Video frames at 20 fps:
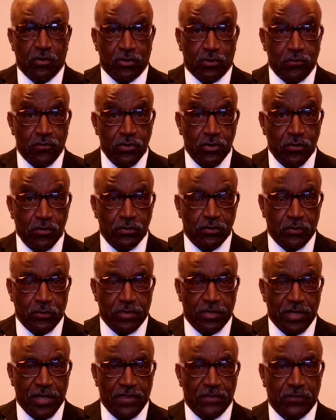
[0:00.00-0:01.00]
on a
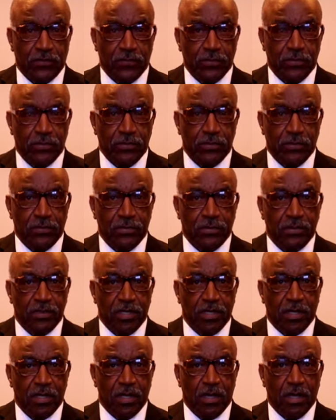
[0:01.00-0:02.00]
cruise, on another cruise,
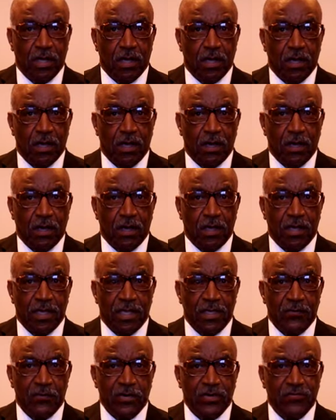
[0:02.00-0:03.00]

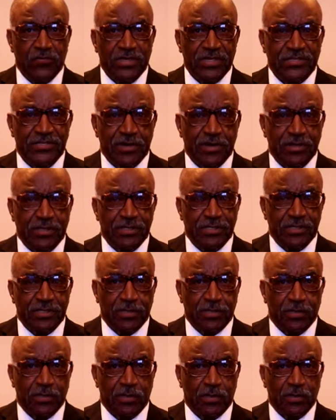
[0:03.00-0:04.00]
uh, it wouldn't
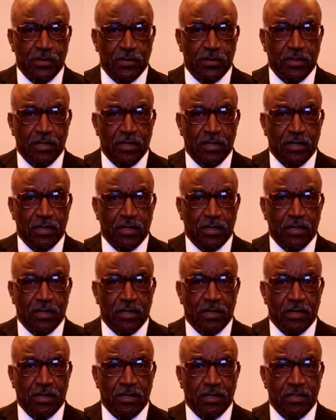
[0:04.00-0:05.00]
return until
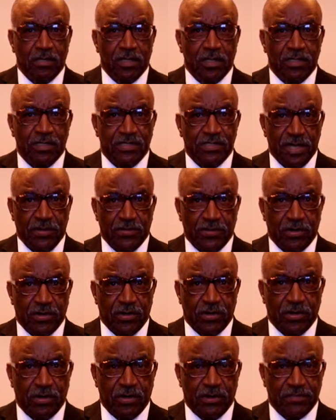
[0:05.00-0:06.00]

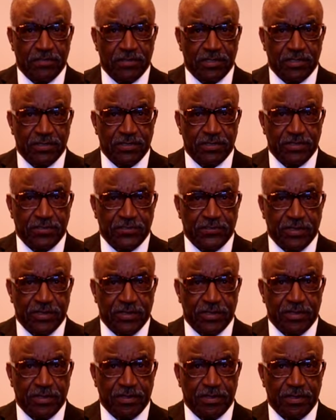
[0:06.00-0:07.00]
December of
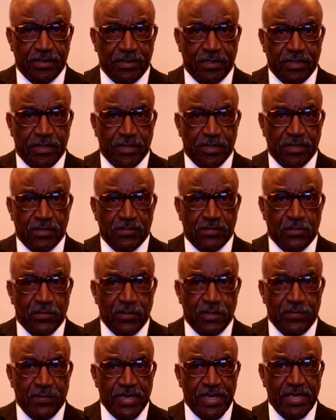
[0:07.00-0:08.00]
63.
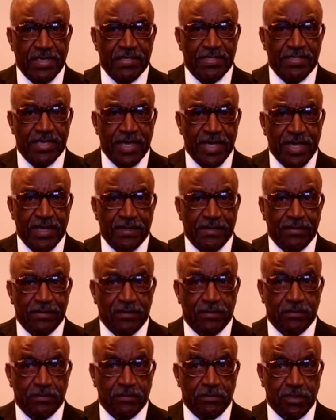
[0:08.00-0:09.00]
So in the
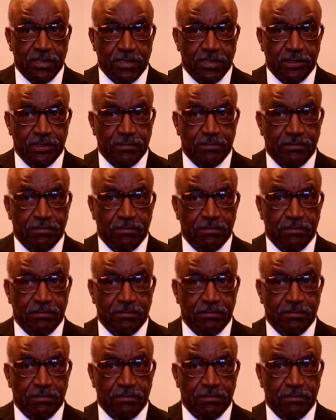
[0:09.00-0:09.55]
meantime, but